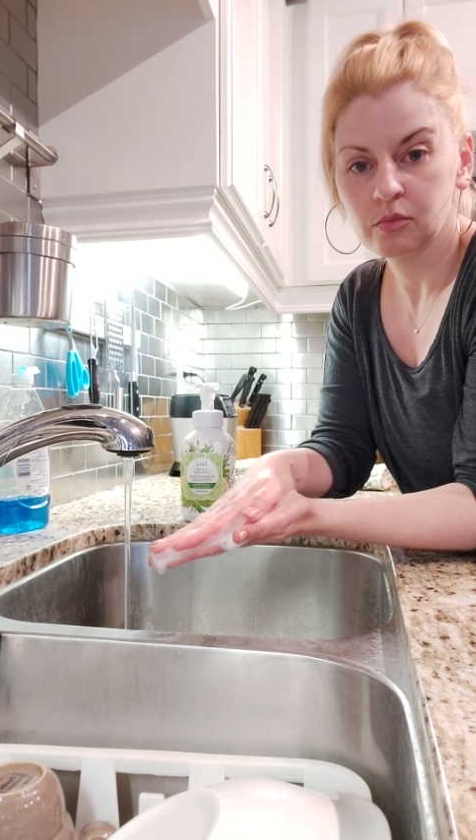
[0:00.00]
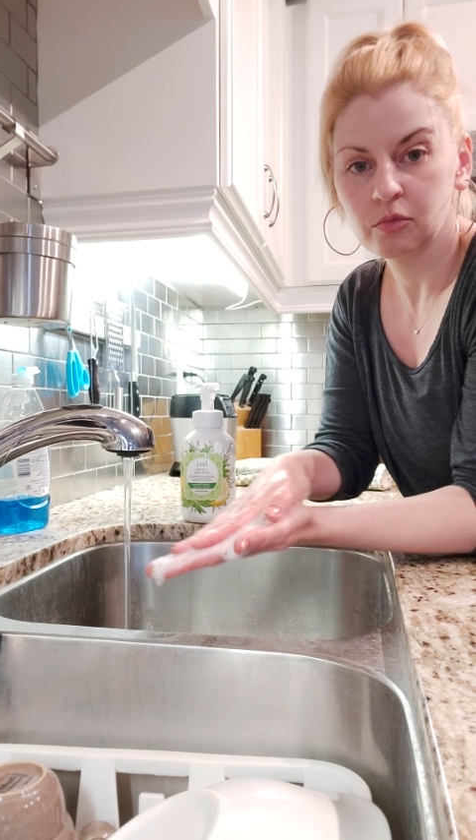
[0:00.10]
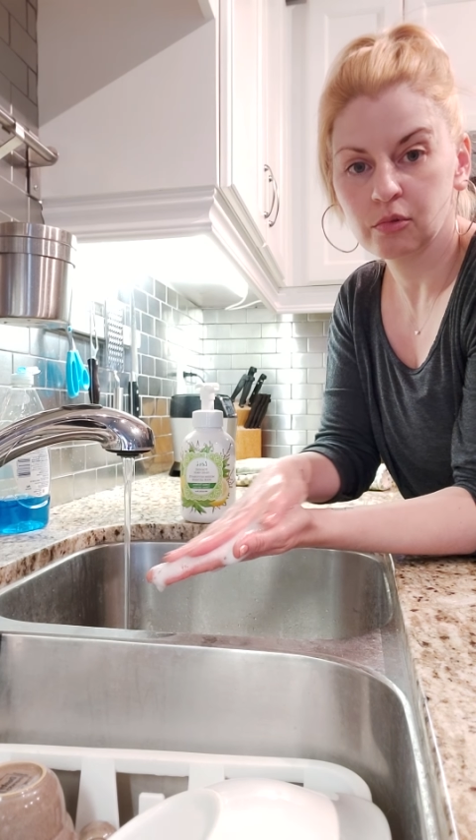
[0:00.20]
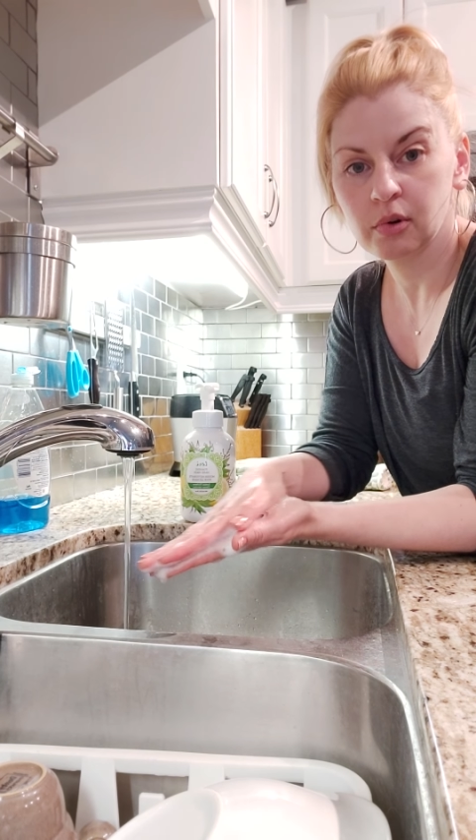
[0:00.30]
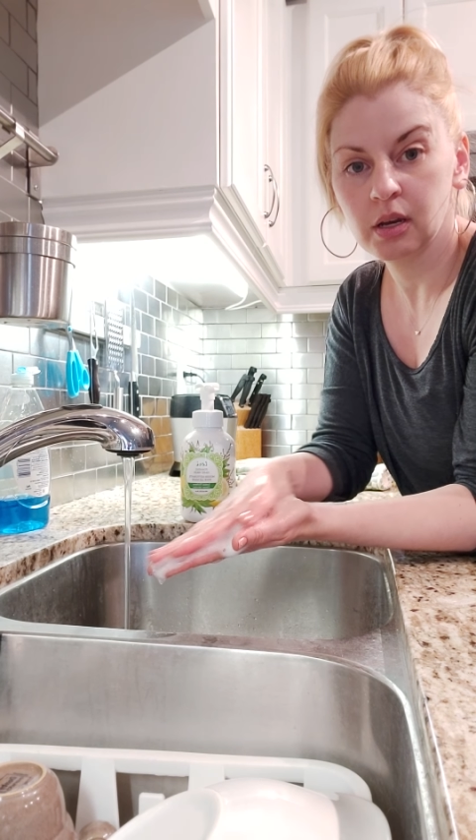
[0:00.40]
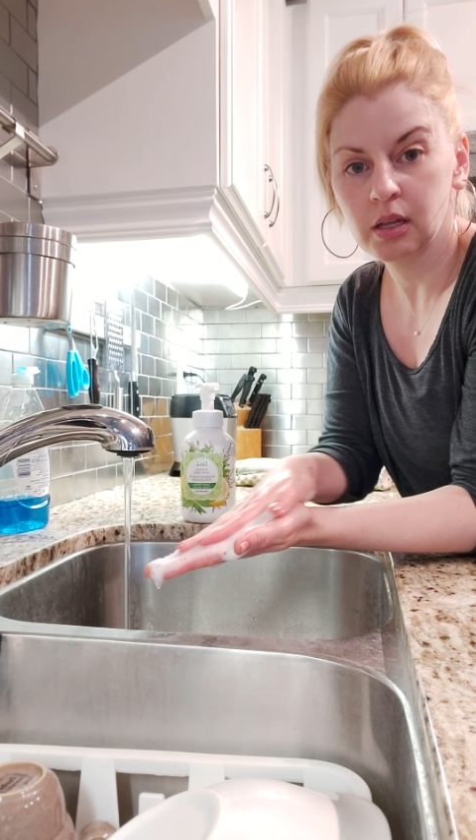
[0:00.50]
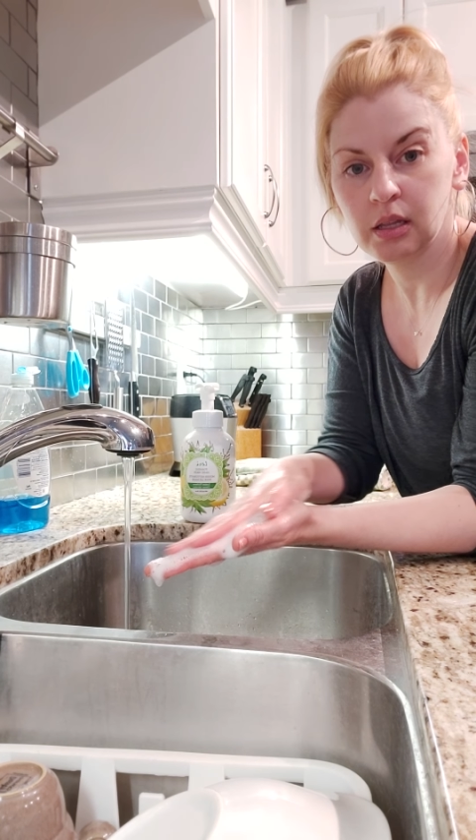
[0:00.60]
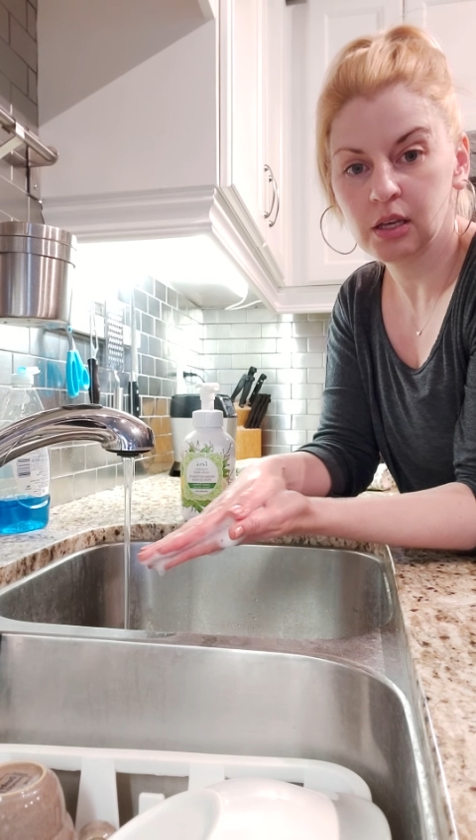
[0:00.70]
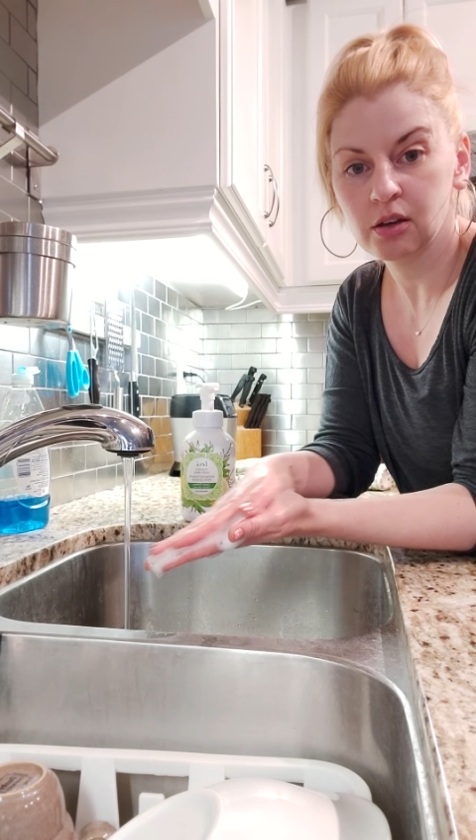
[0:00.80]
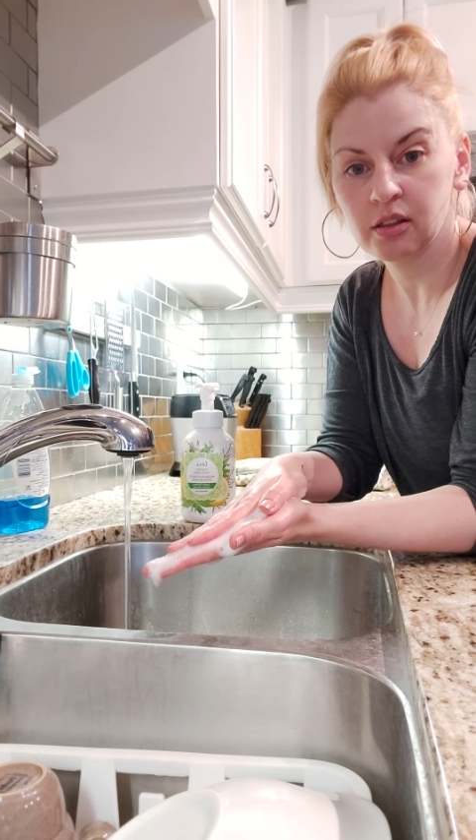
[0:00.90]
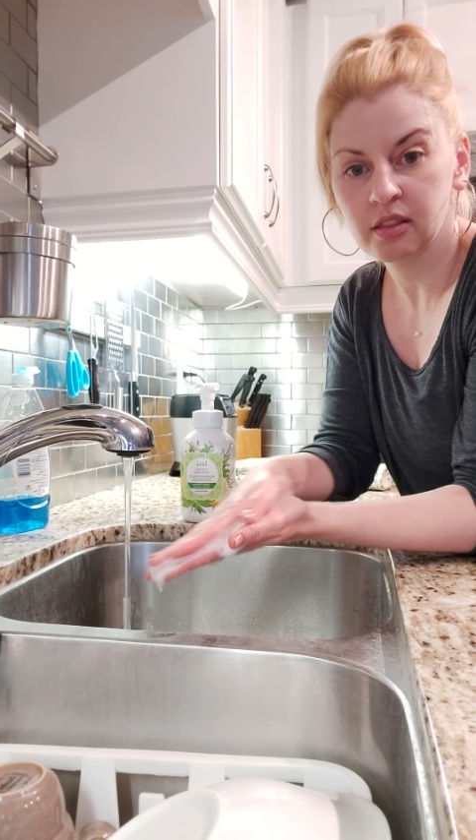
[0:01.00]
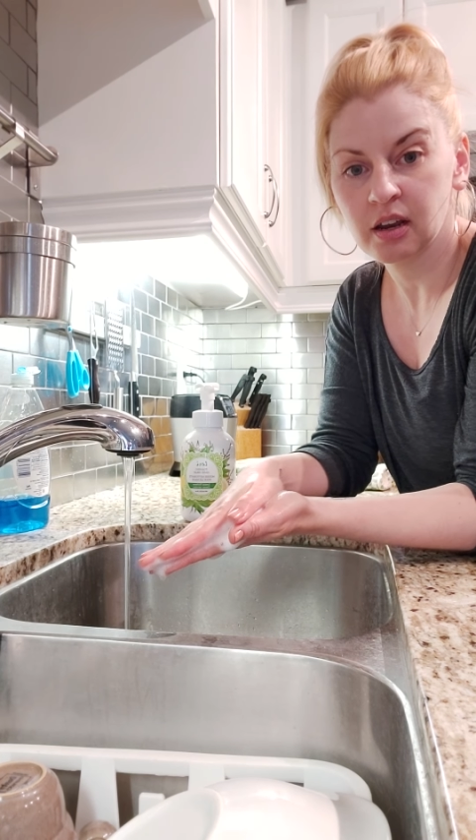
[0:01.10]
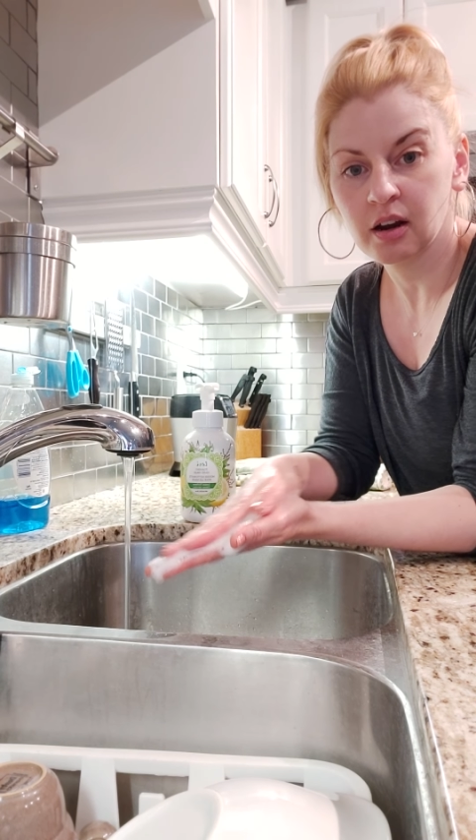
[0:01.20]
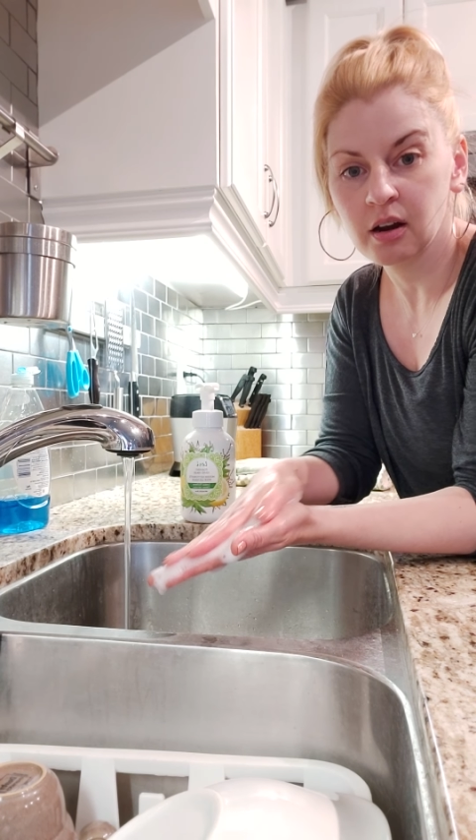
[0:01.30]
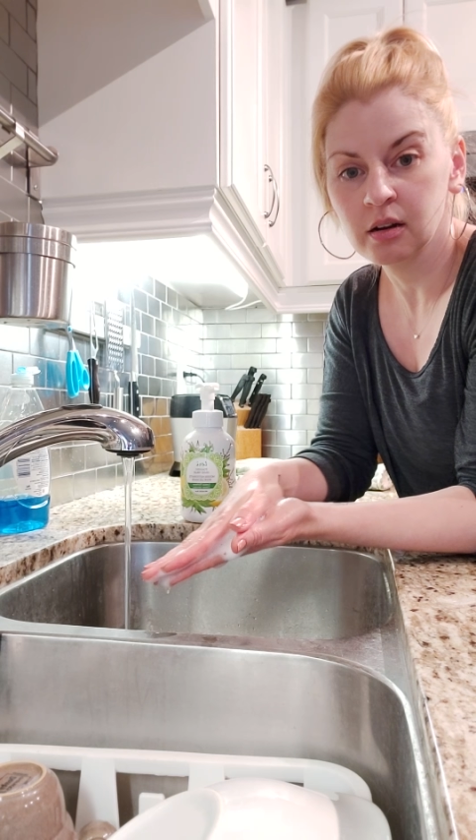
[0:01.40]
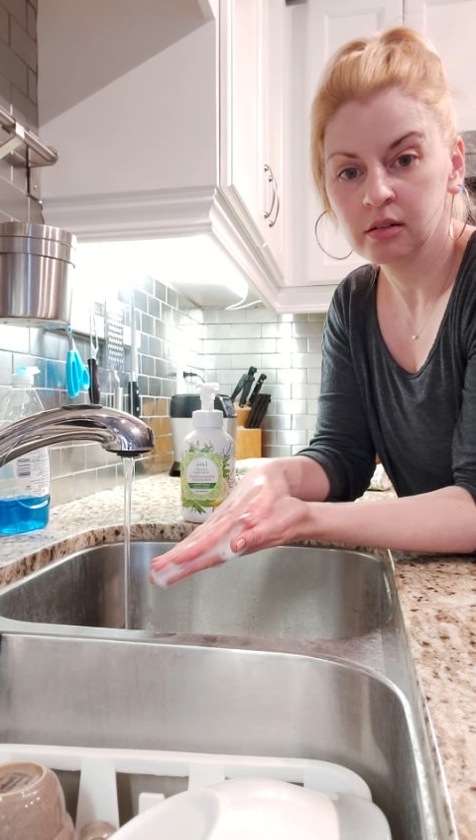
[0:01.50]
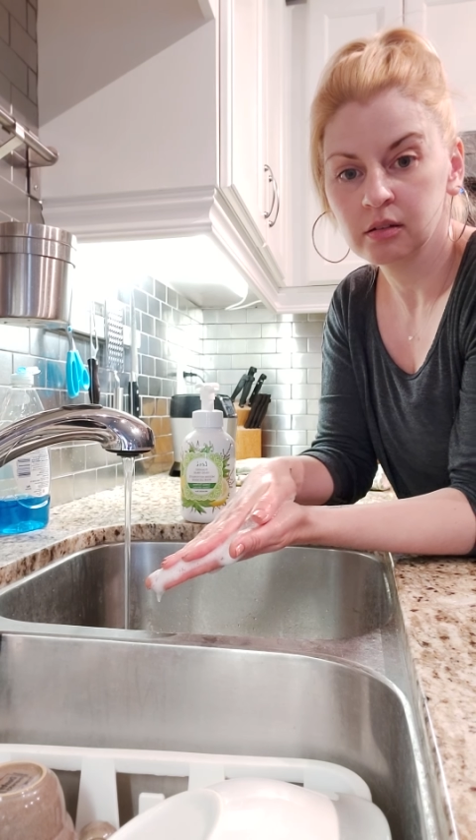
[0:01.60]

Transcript: Really good there.